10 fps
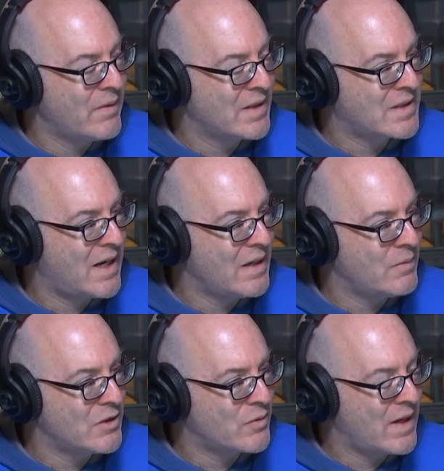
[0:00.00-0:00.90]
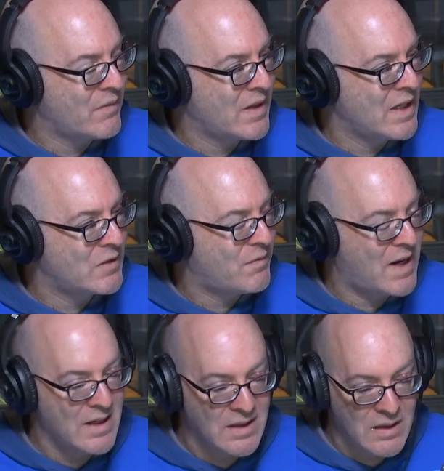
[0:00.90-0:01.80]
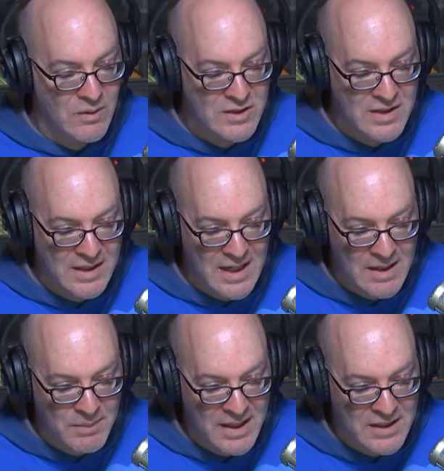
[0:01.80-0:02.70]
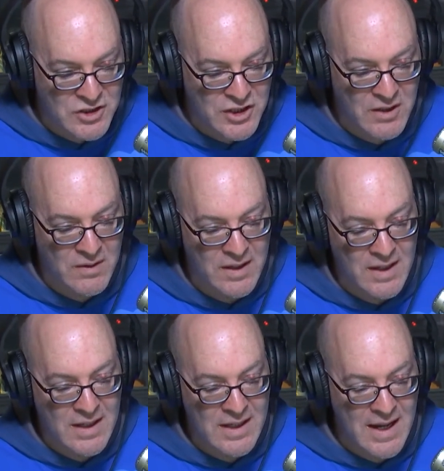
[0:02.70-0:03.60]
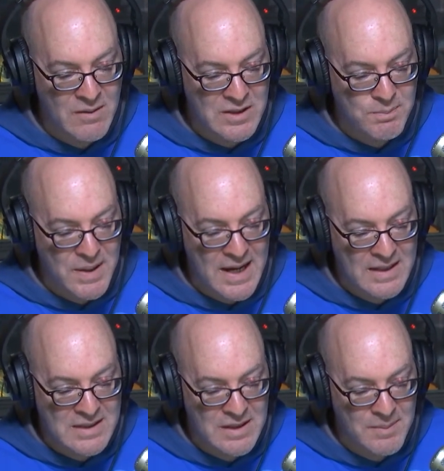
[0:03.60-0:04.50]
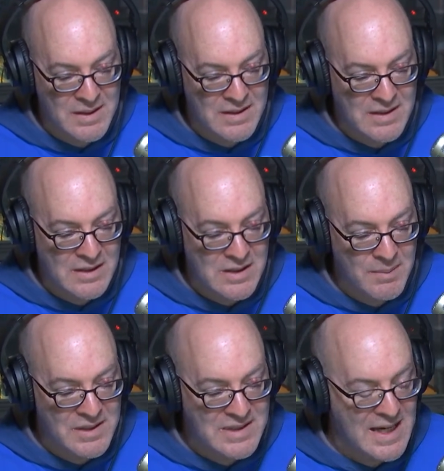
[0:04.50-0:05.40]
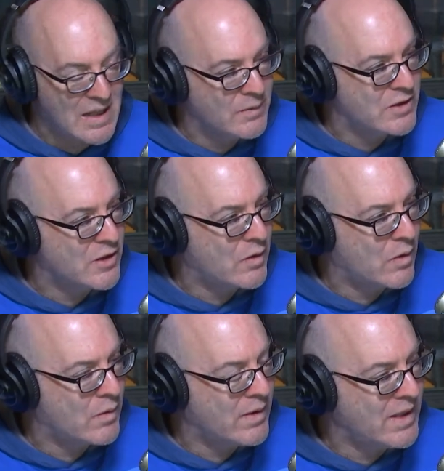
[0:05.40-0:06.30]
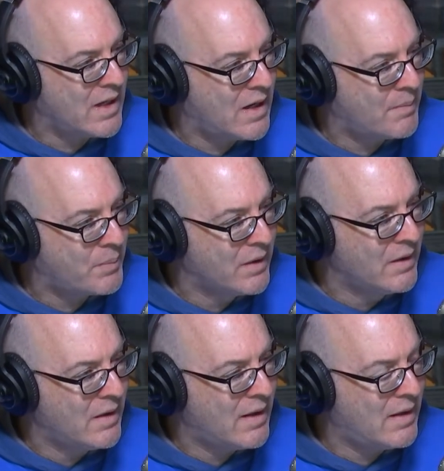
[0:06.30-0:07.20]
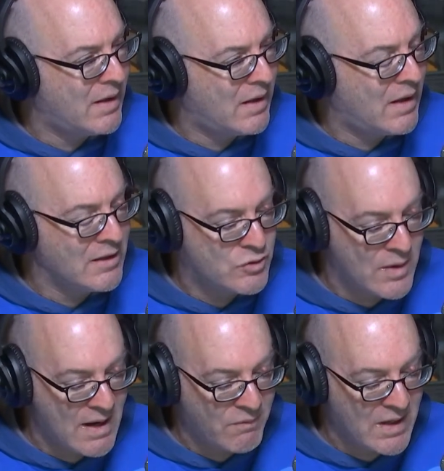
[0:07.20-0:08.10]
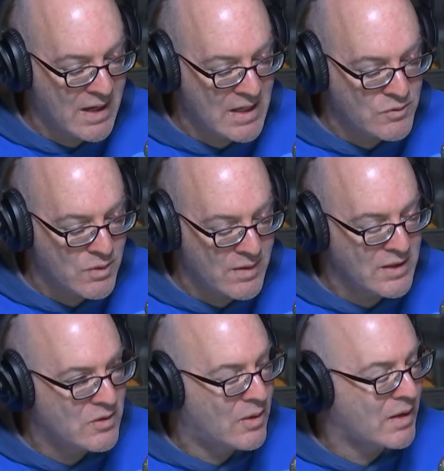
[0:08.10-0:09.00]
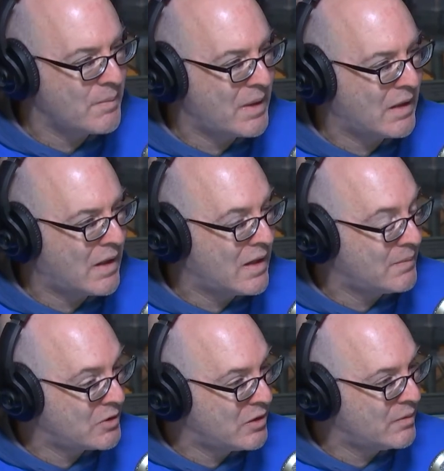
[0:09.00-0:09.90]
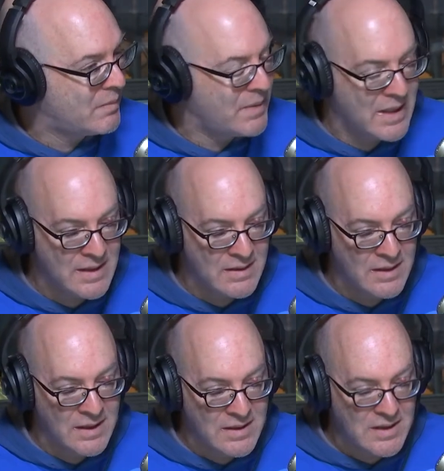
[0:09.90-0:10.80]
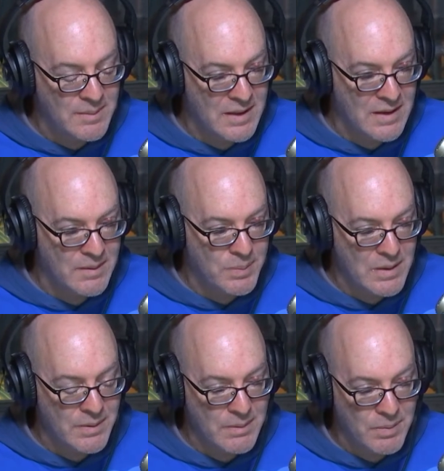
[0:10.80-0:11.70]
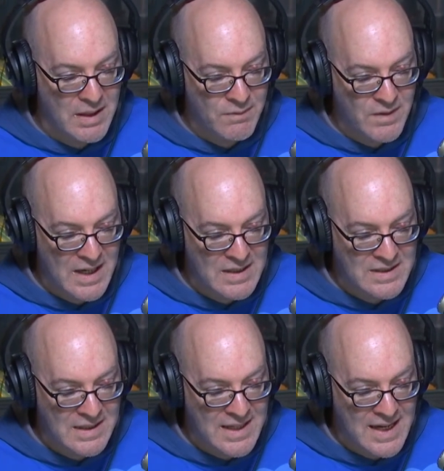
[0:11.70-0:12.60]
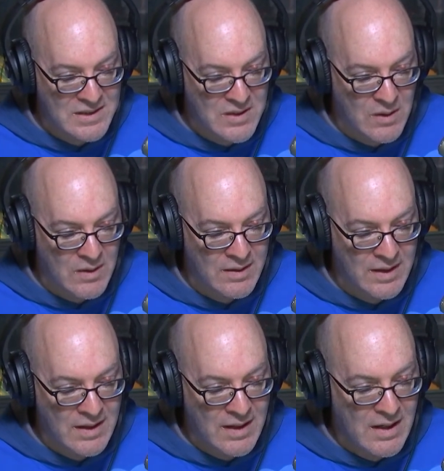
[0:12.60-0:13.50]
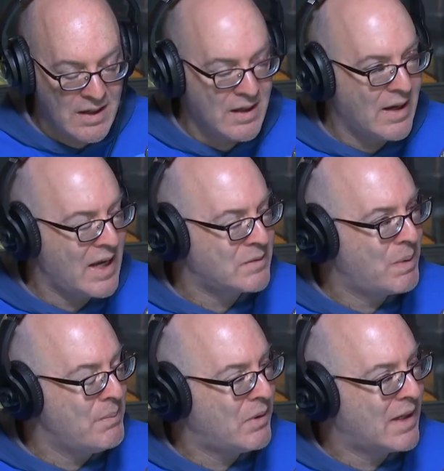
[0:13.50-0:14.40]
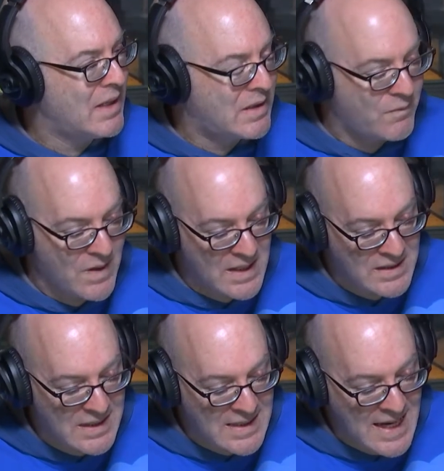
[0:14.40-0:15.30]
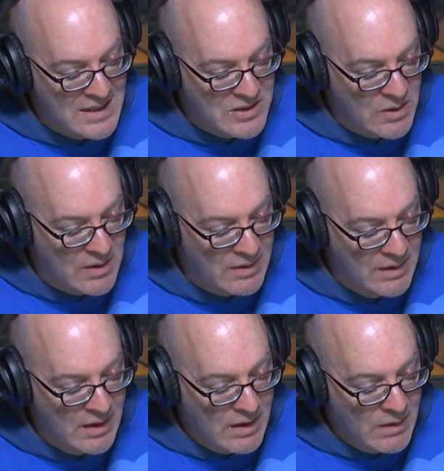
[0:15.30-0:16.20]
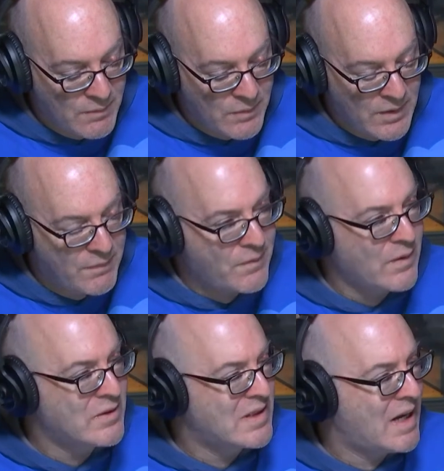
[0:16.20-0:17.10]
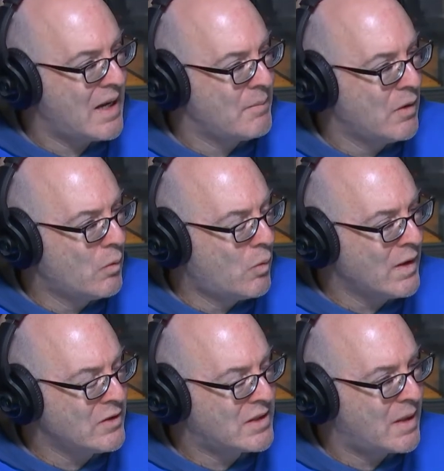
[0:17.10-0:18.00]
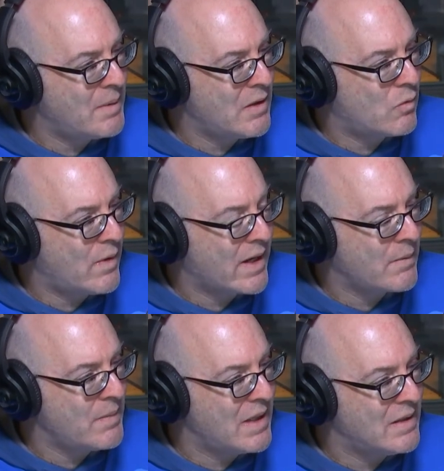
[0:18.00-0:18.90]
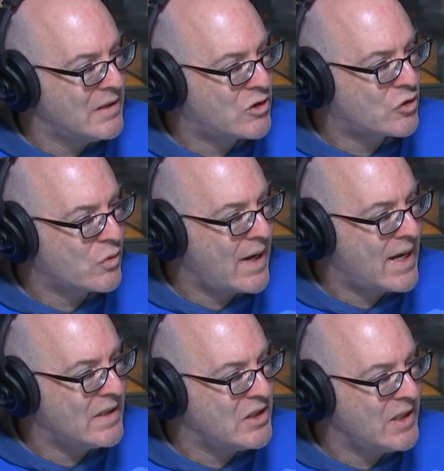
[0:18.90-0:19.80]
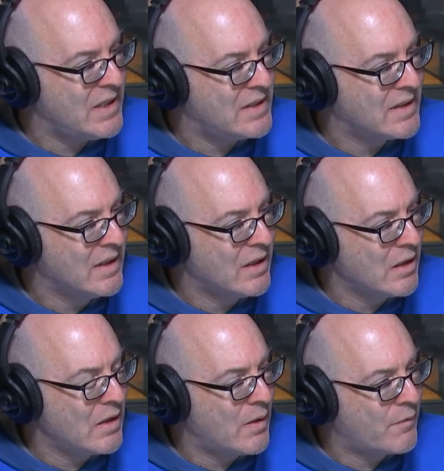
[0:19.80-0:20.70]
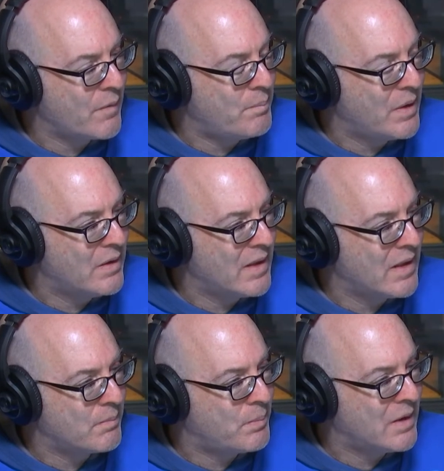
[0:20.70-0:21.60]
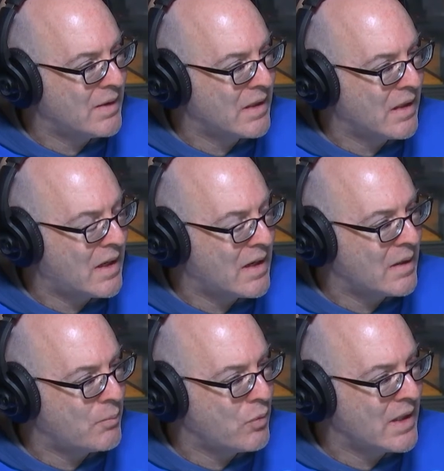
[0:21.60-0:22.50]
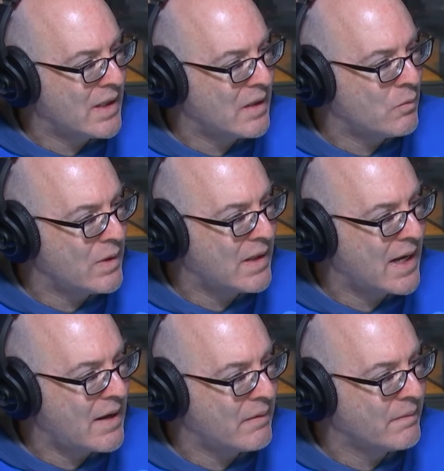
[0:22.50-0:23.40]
excited when DraftKings finally launched the game last year. Now it's back. Some of the salaries are already up on DraftKings. We're already talking about lineups, you and me and some of the other people that play Fantasy NASCAR. As people get into Fantasy NASCAR for the first time, what are some of your recommended strategies, for building a lineup week in and week out?